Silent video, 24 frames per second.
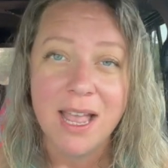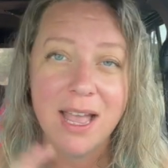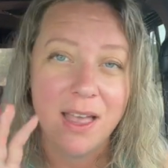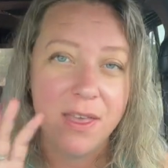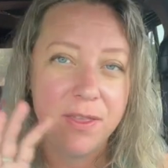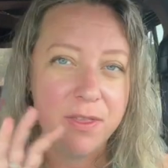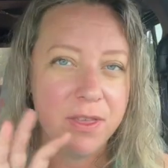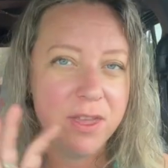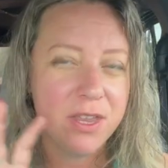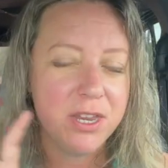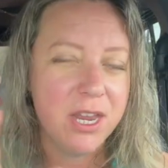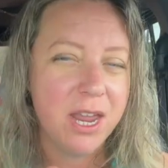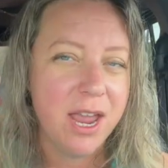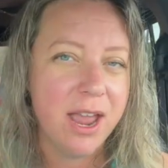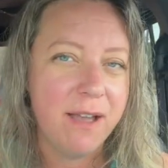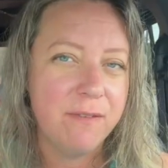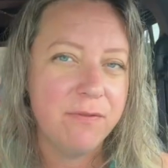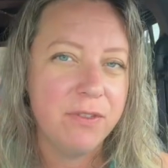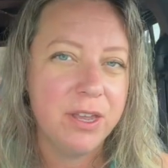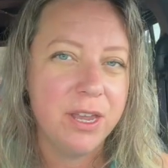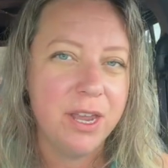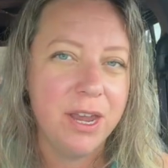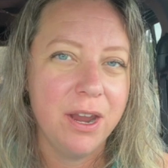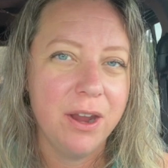And then you
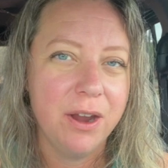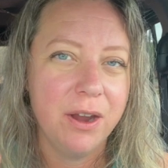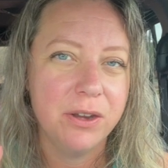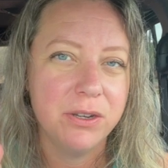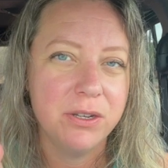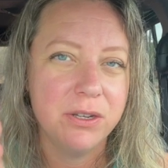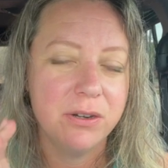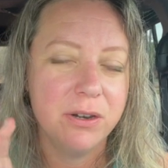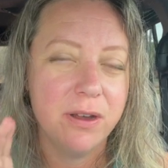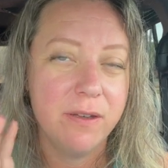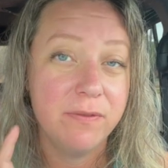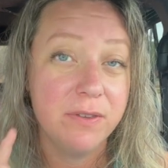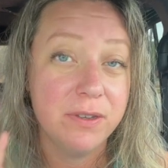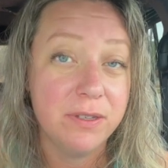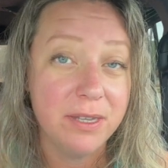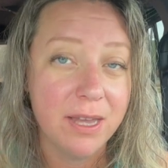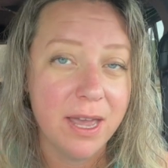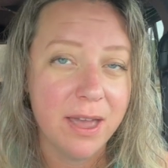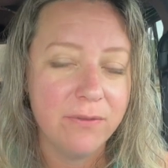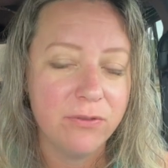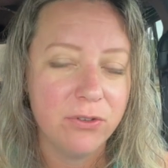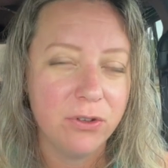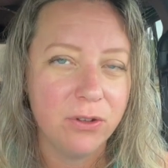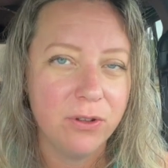have the character of the
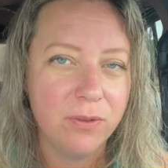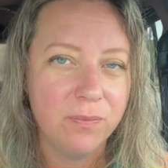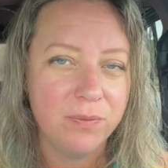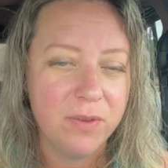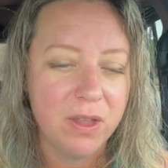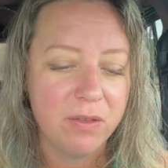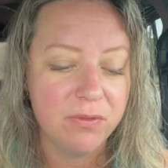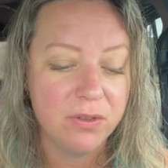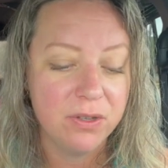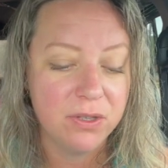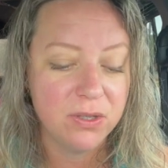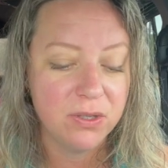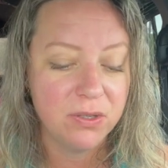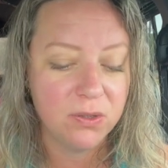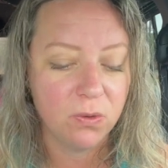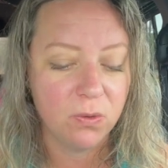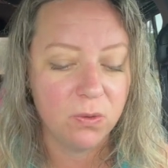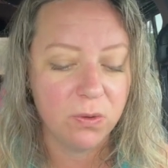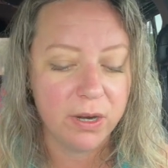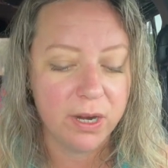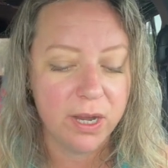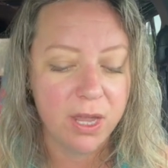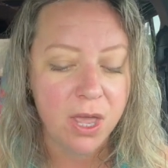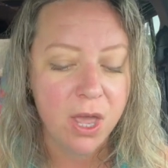devil in this
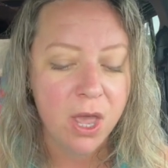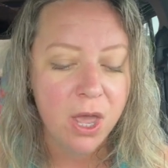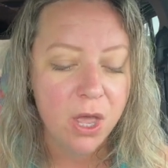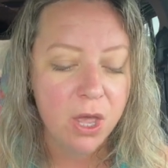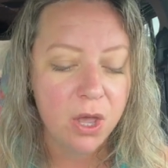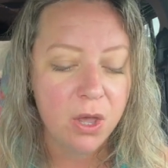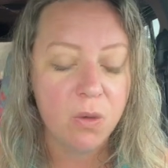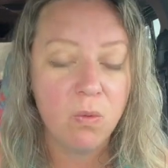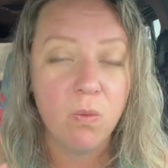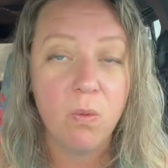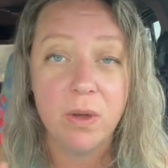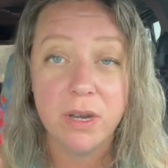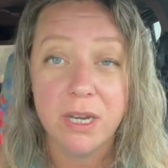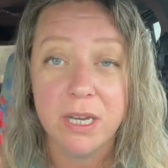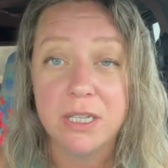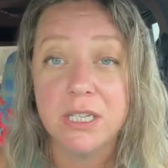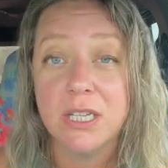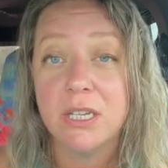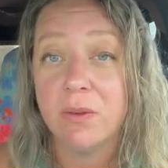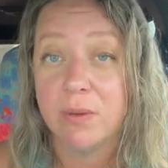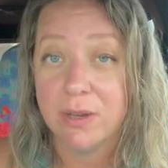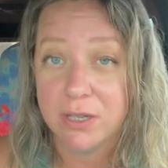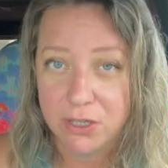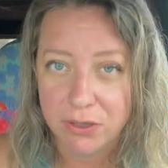story who wanted
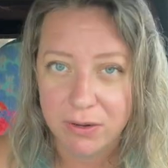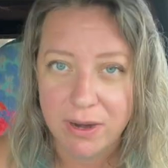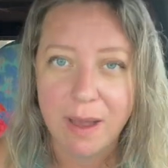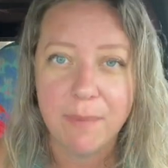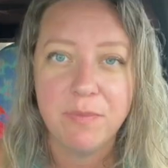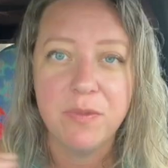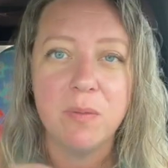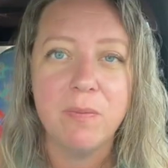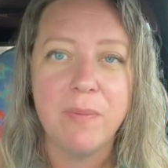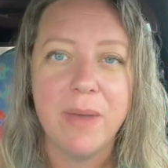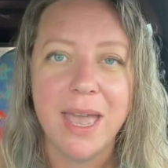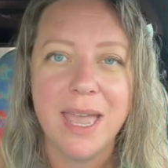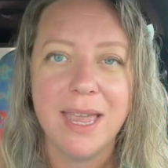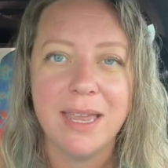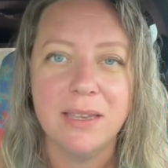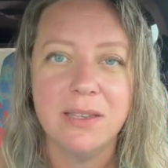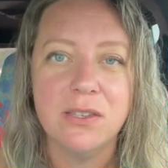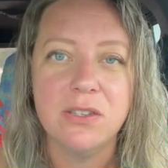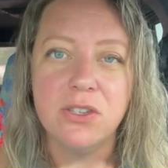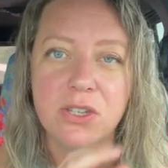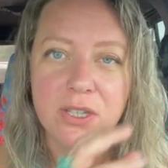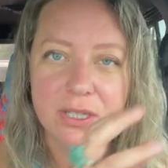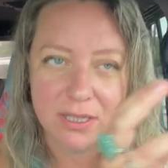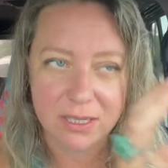to entrap the
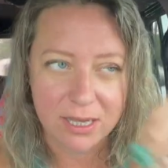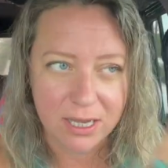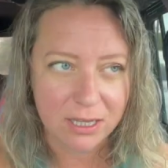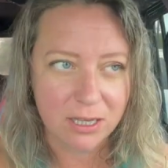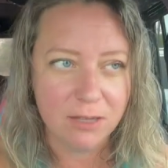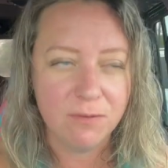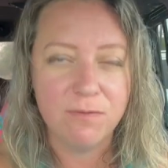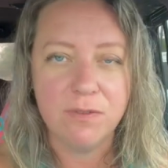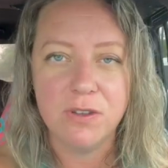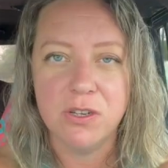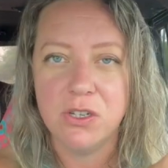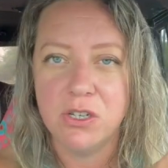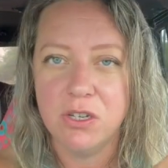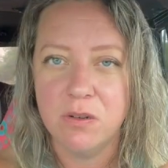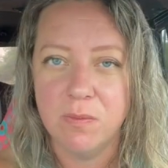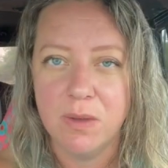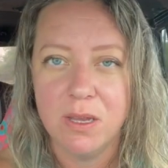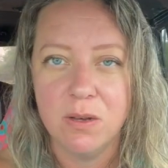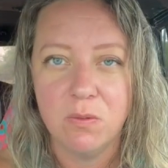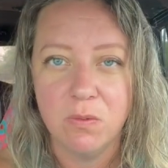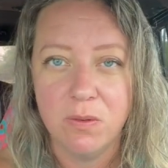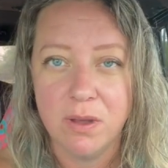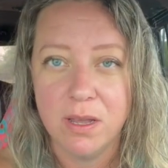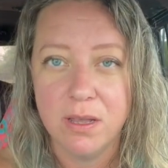maiden, just like the
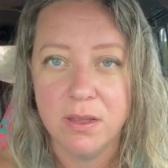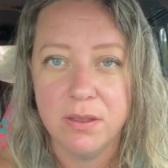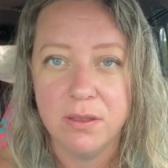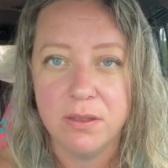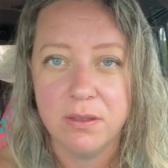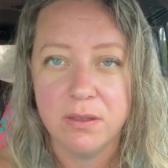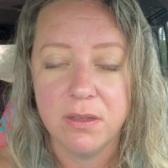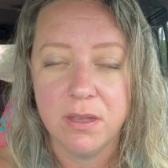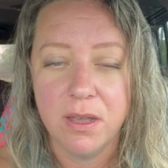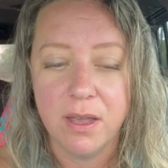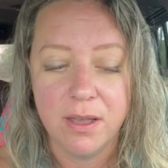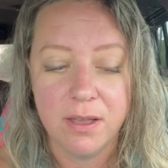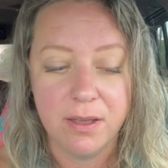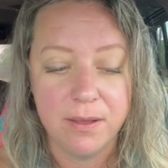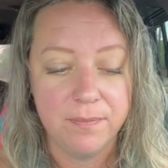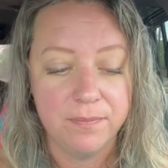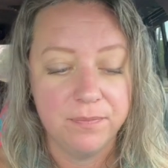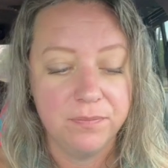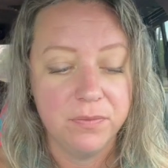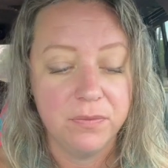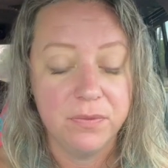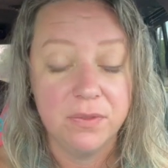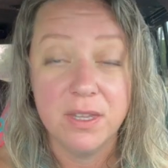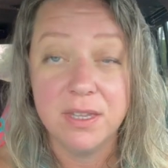fisherman with
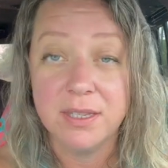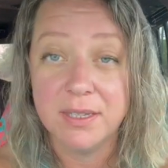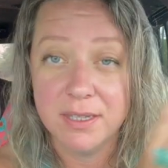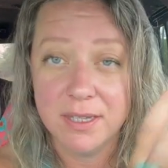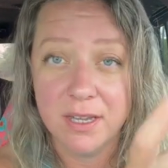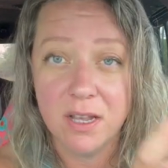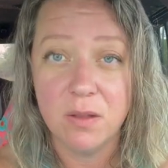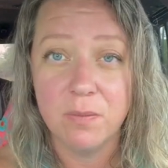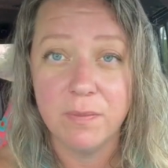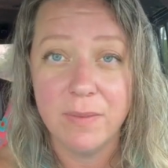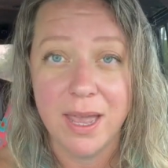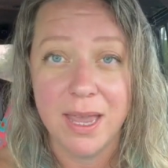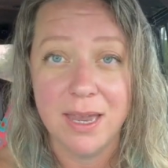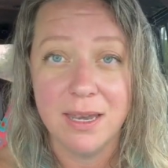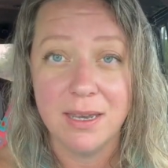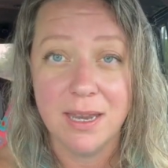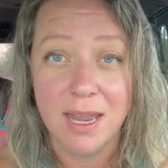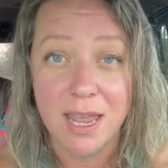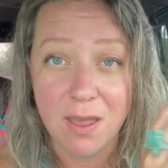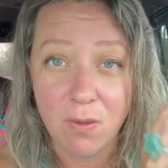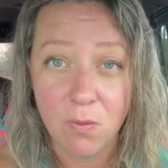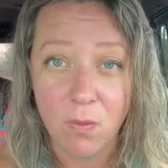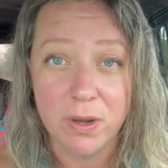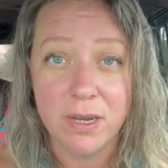um, the seal maiden.
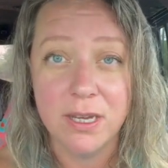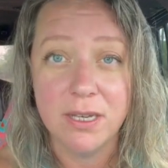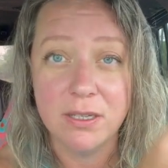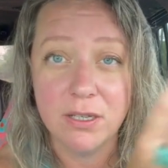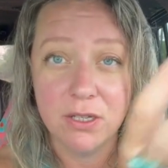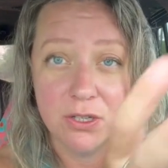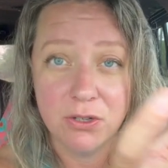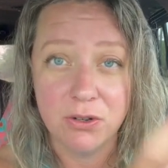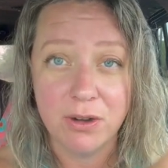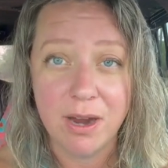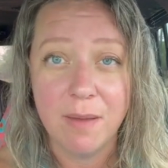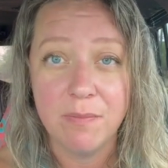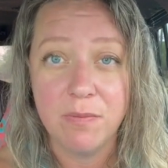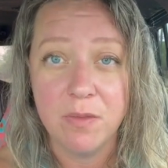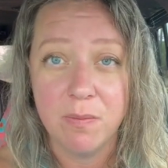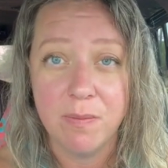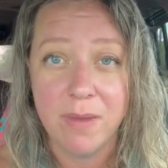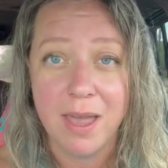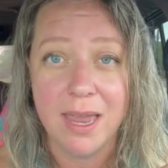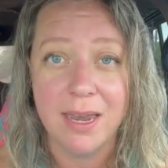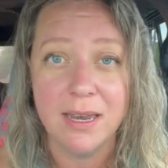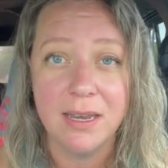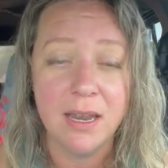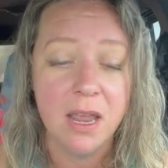He wanted to trap the
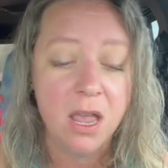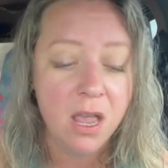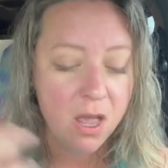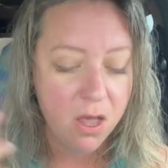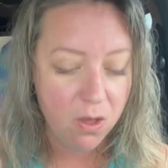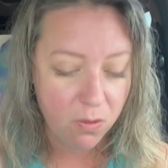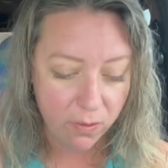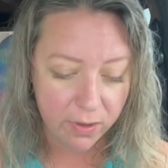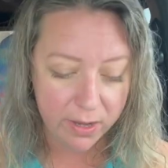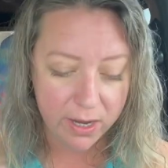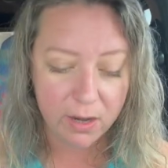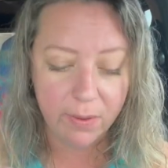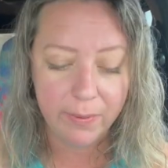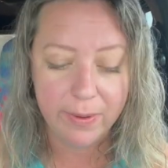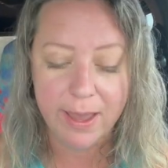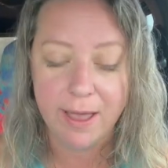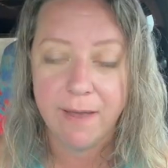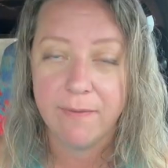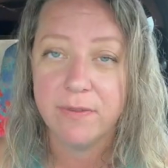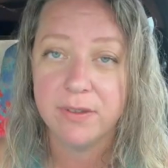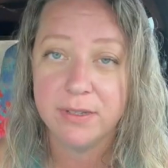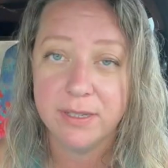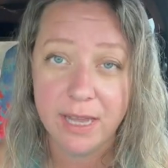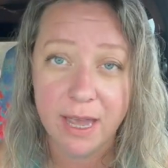maiden. Well, here we
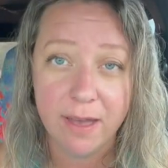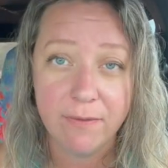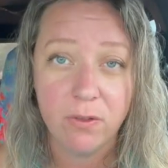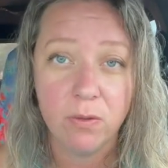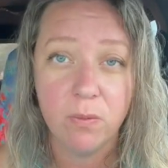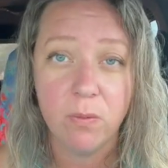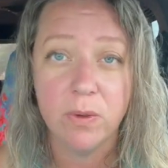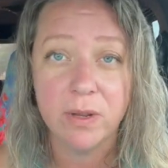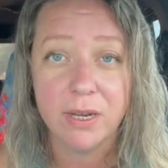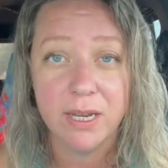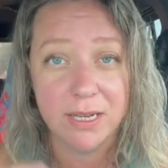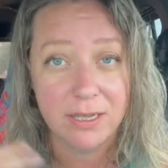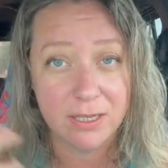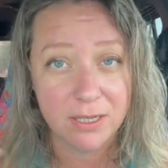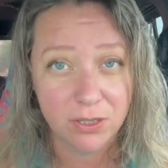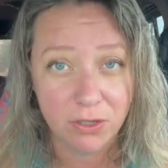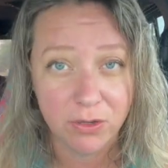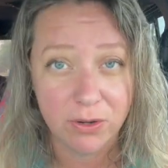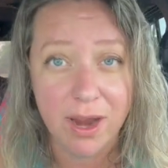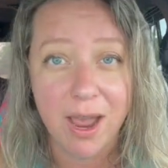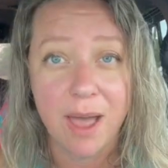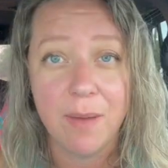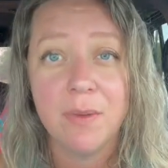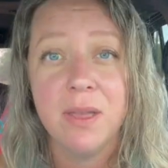have the devil wanting to
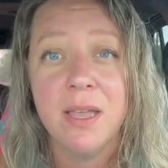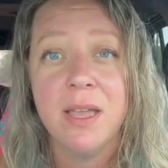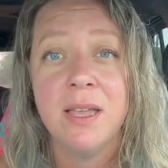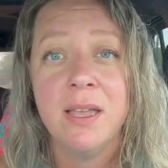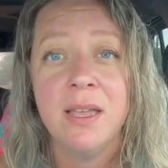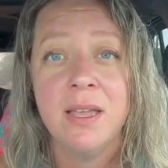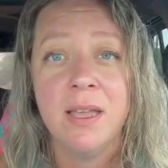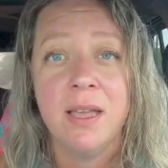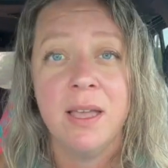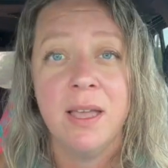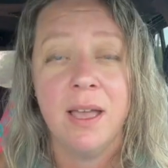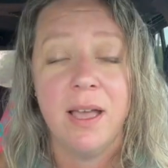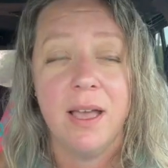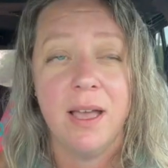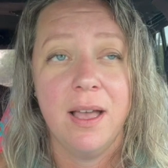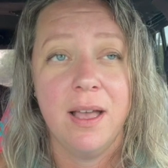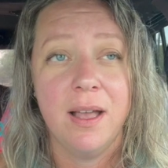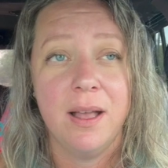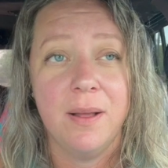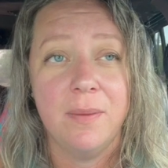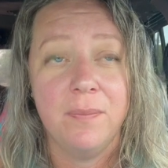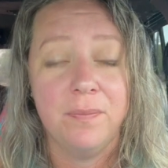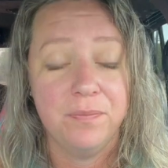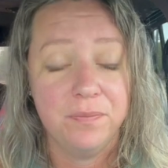trap
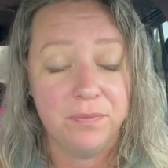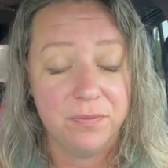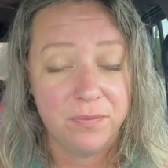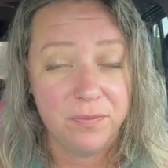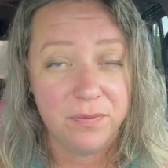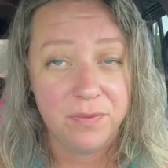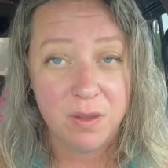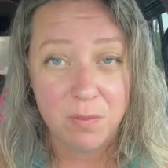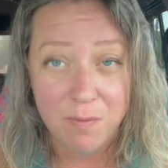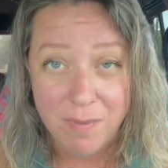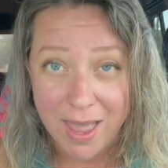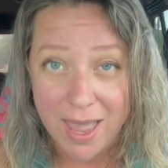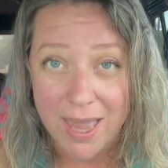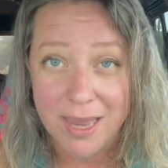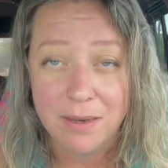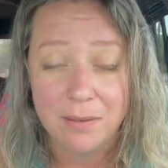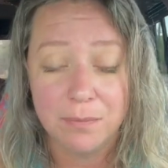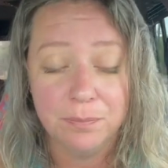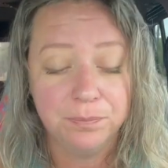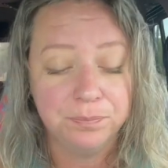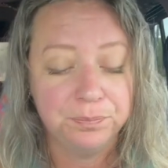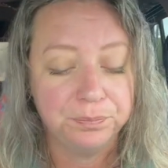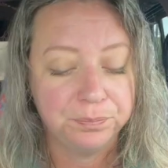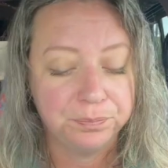um, the maiden